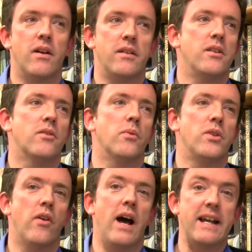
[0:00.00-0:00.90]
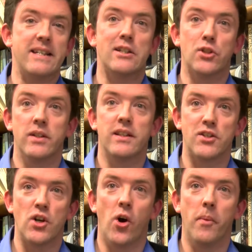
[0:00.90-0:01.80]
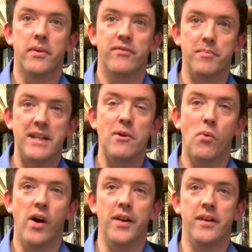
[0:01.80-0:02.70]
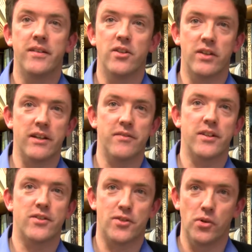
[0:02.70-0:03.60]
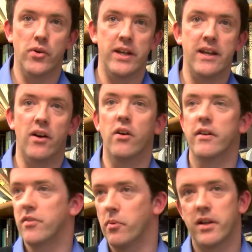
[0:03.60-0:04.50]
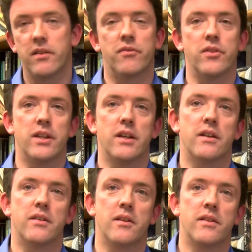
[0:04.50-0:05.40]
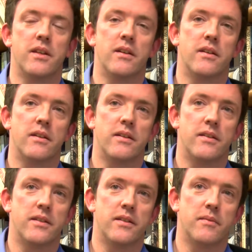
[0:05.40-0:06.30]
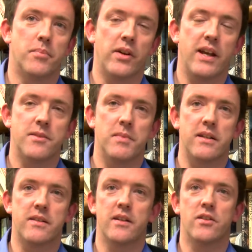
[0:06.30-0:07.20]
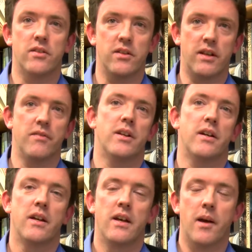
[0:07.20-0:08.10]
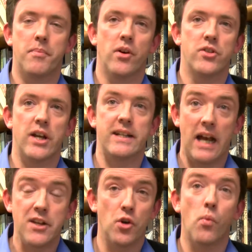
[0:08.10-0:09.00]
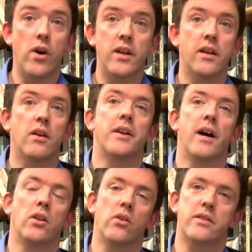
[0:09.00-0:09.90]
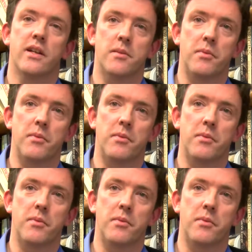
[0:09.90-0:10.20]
You know, you're actually doing the job. From day one, you're given a story, or if you're working for the broadcast media side, you're given a project and you're working on it alongside the